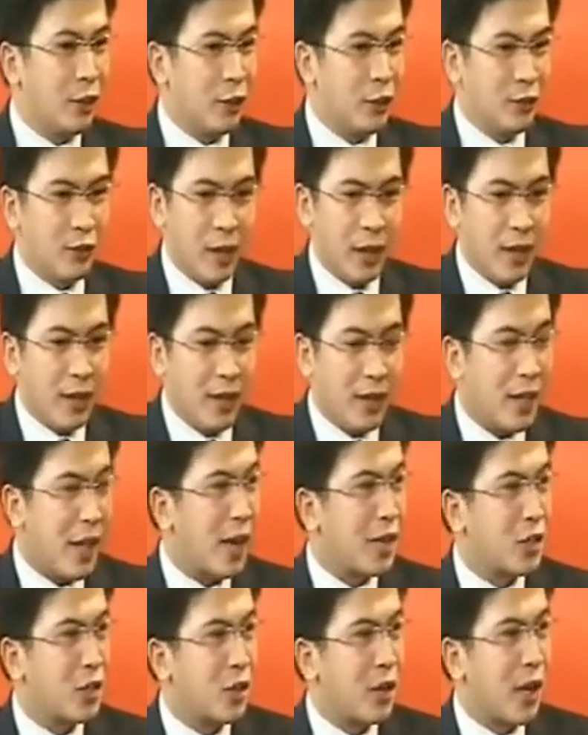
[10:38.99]
of any
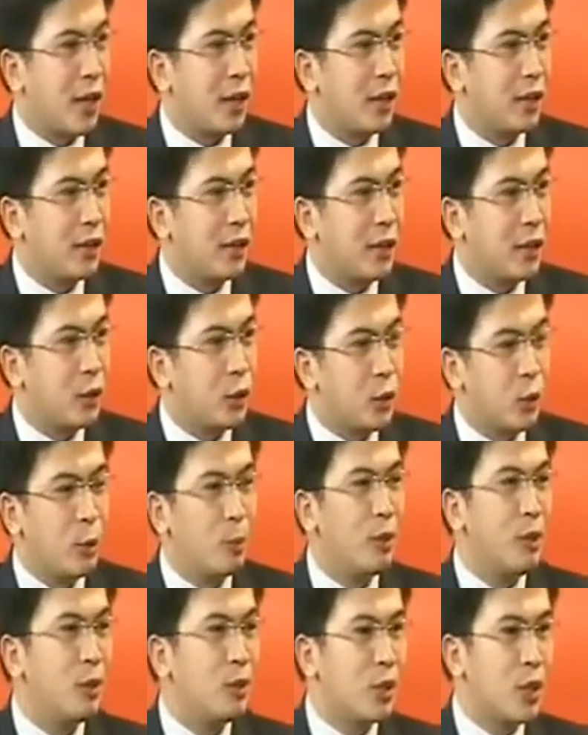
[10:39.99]
nationality who
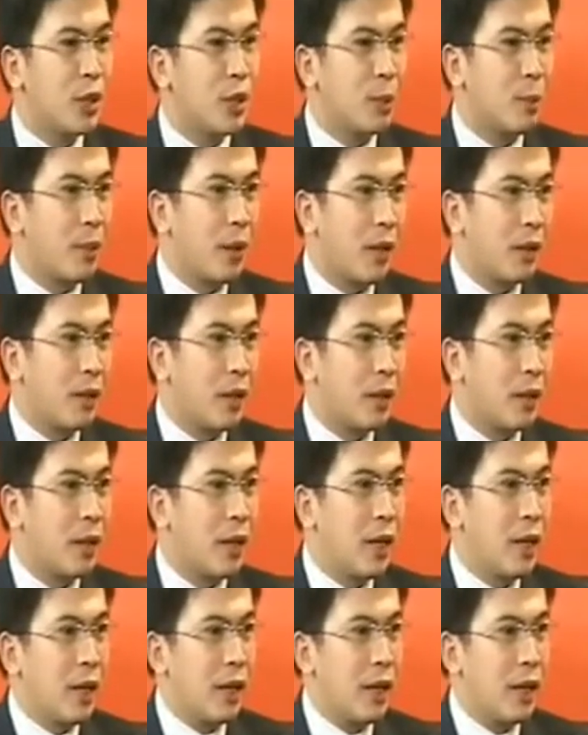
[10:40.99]
would be using the product.